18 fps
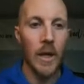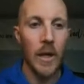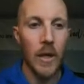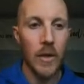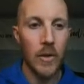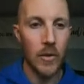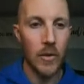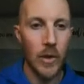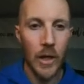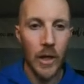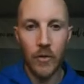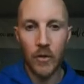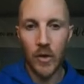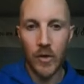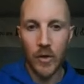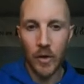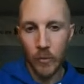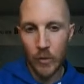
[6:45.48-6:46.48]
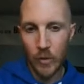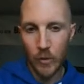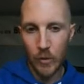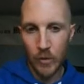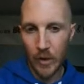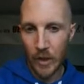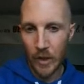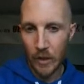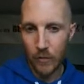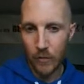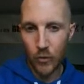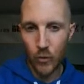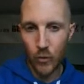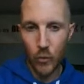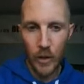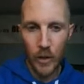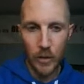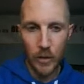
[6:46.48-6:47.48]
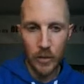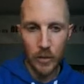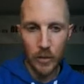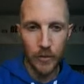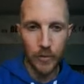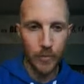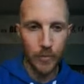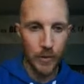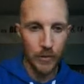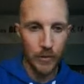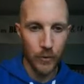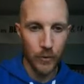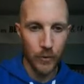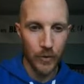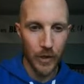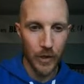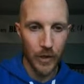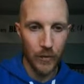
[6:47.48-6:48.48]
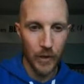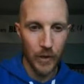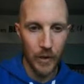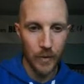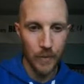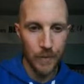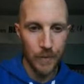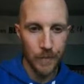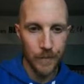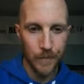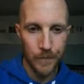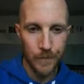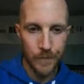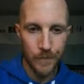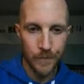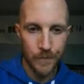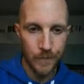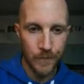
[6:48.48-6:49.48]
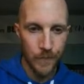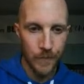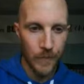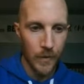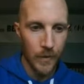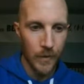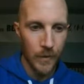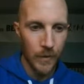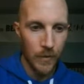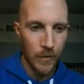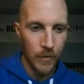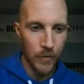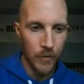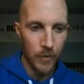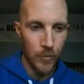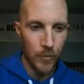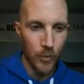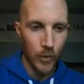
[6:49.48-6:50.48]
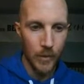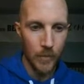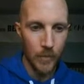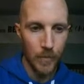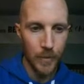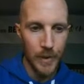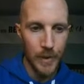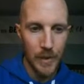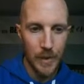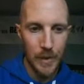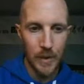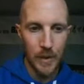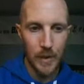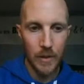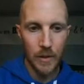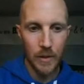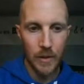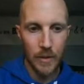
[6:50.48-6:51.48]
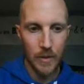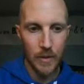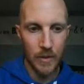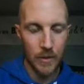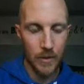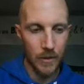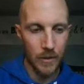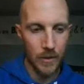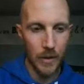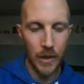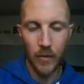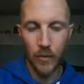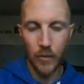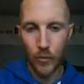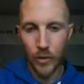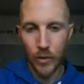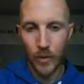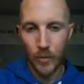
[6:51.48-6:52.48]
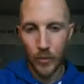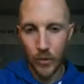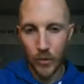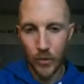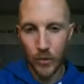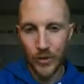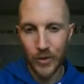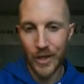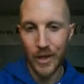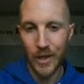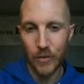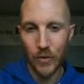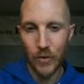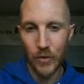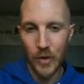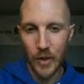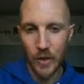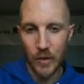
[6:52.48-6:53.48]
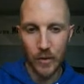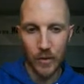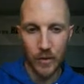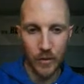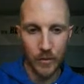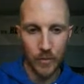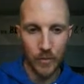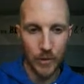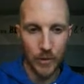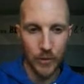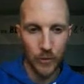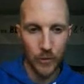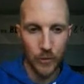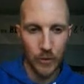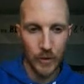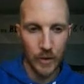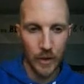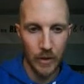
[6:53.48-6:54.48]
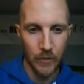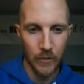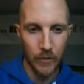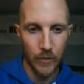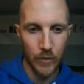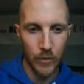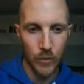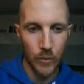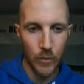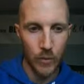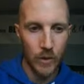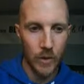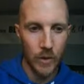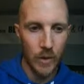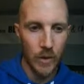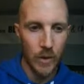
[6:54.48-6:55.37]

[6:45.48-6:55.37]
So -6 times 2 is -12, plus 4 is -8. For point B, -3 times 2 is -6, plus 4 is -2.